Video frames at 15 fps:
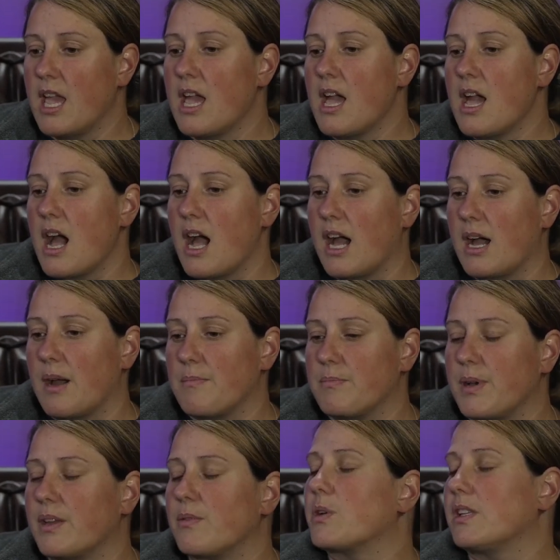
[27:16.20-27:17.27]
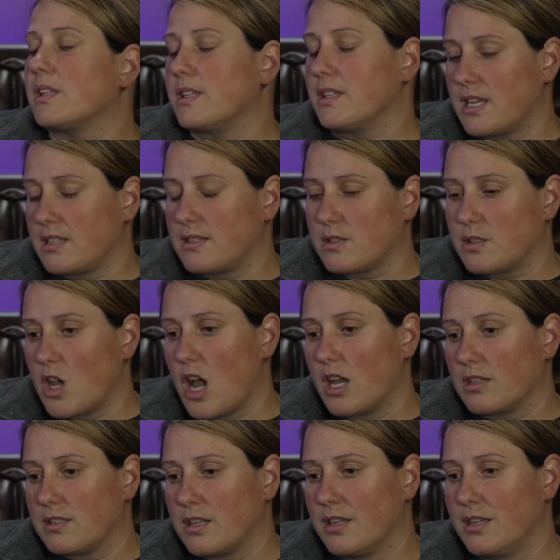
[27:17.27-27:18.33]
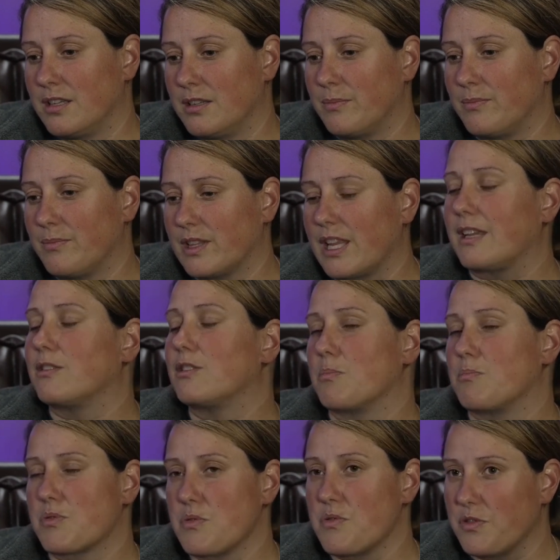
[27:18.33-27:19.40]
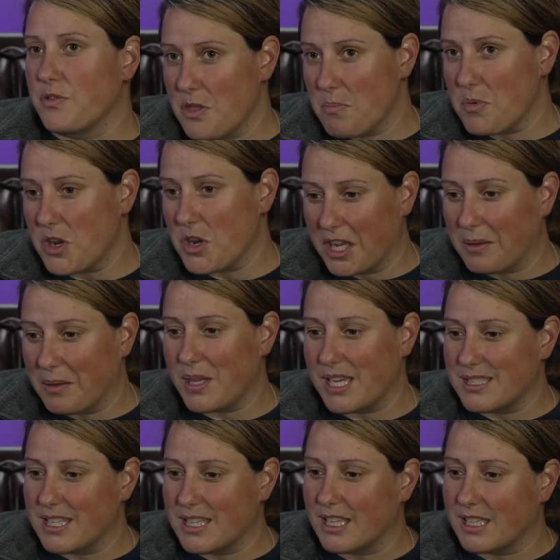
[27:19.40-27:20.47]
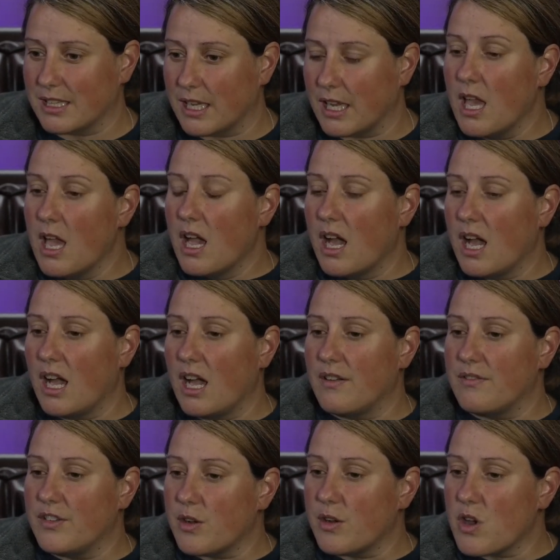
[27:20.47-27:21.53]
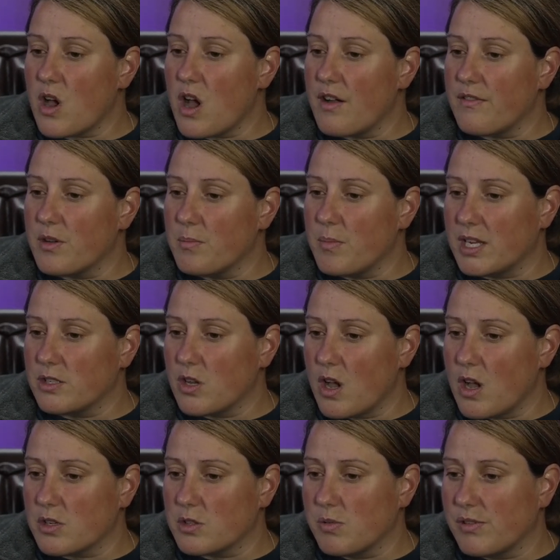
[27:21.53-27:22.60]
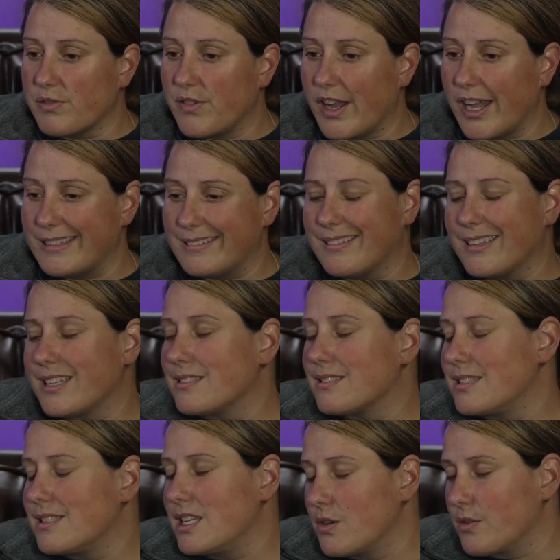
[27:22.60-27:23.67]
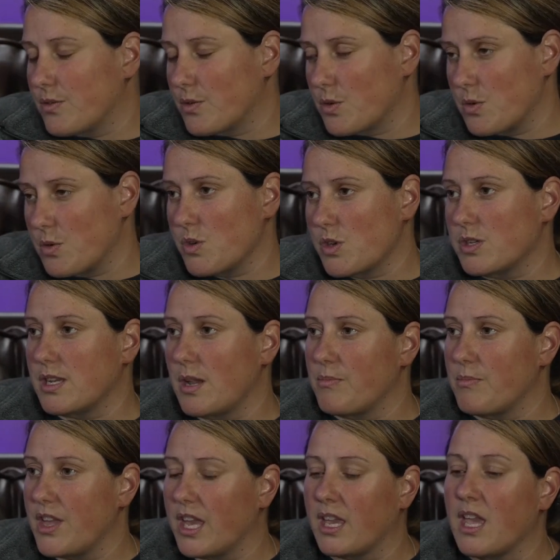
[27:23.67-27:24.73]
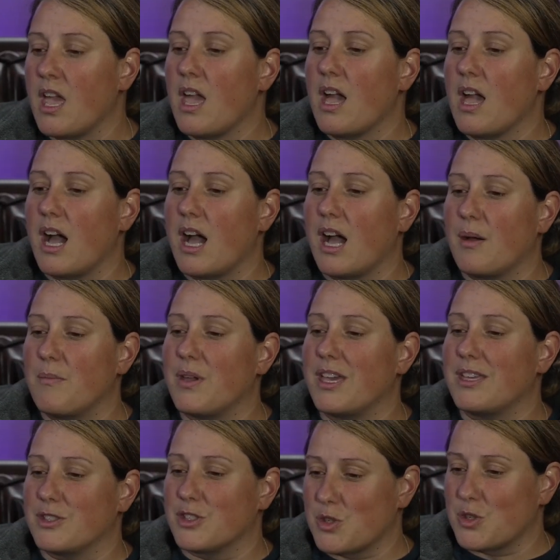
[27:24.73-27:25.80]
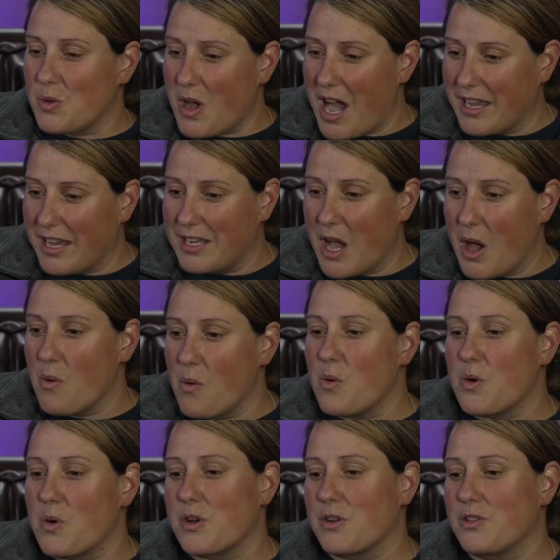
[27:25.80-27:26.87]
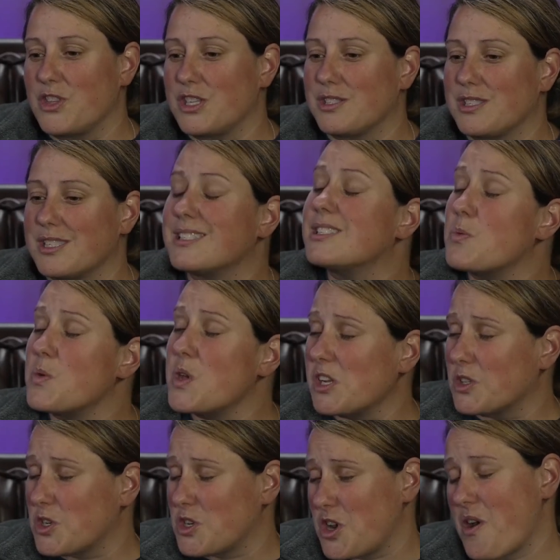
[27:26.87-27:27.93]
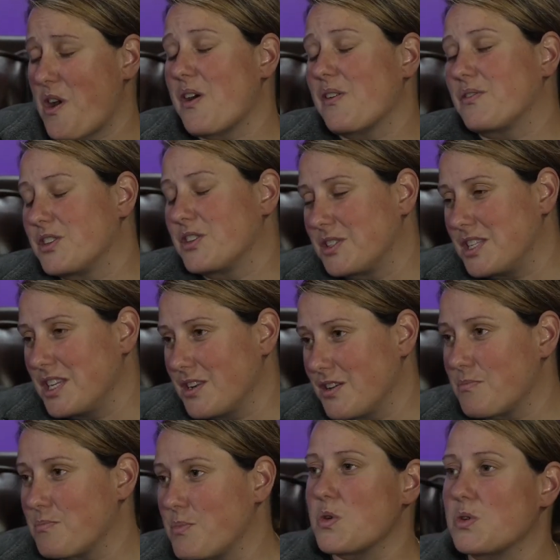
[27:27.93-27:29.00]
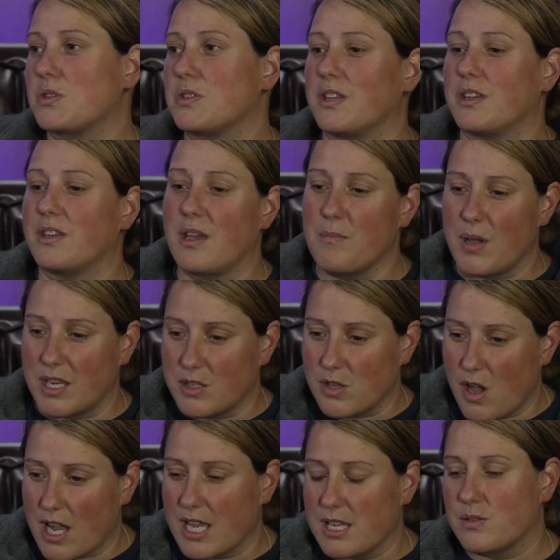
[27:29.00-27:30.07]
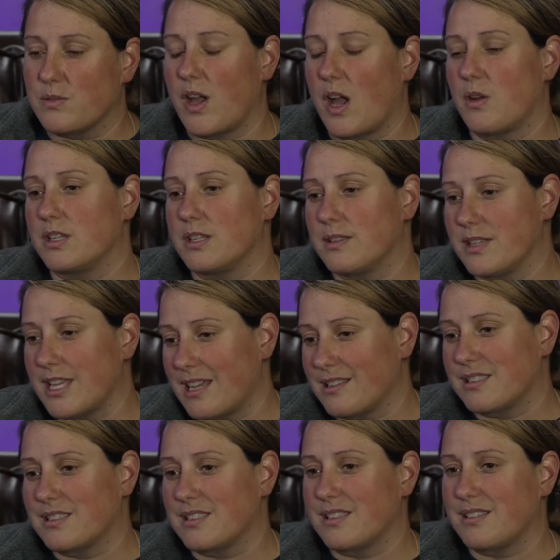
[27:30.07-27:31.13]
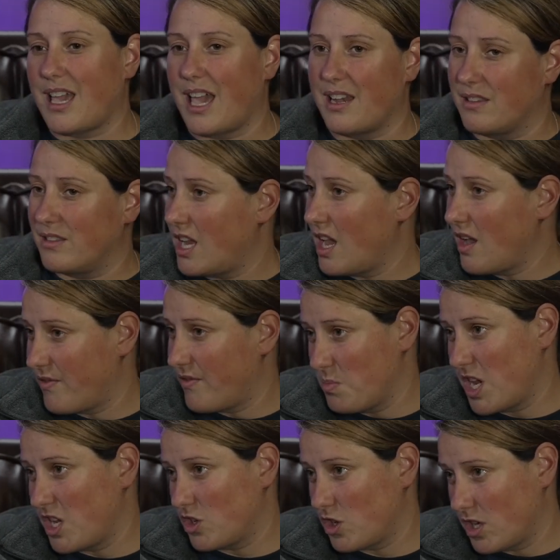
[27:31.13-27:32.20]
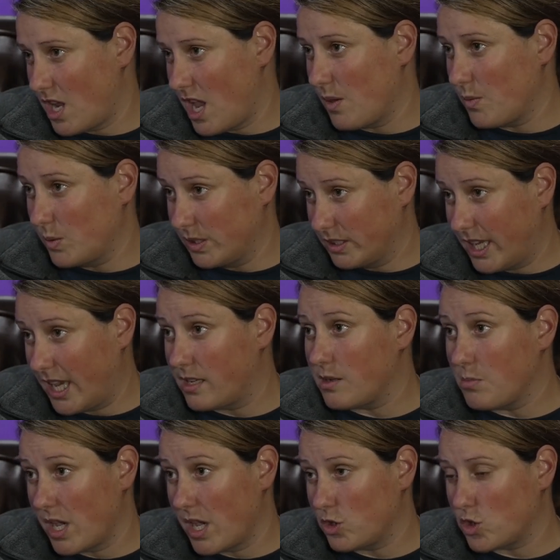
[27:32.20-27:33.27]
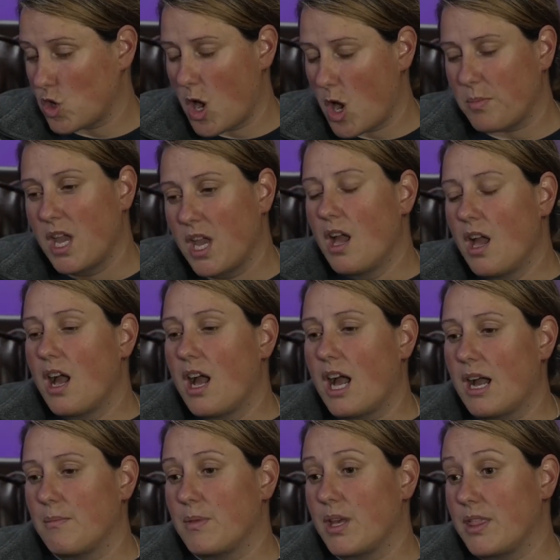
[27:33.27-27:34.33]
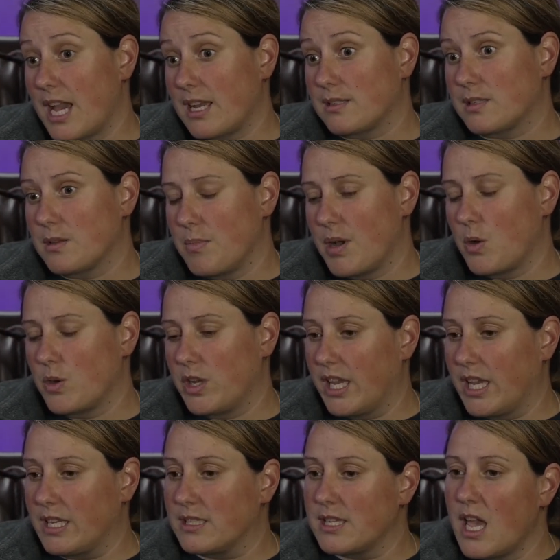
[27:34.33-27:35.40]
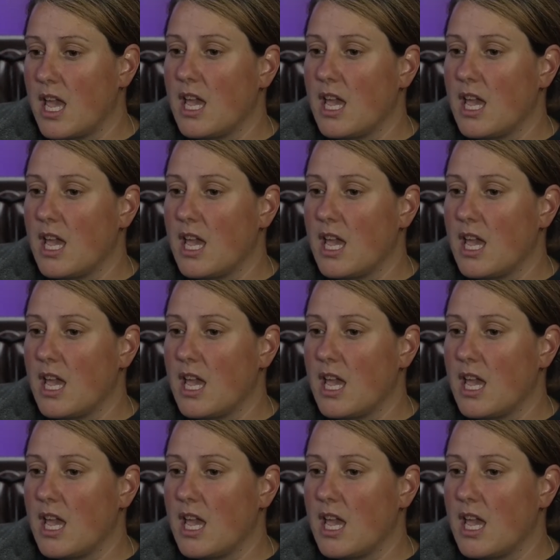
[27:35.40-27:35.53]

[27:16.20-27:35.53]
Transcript: But really, that's not like the proof in the pudding, basically. Very often, my dogs will find like a C-dif room or something. And so I know, or this is the wheelchair of the C-dif person, and my dog has found it. That's kind of the affirmation I will get in my job. And that's about it.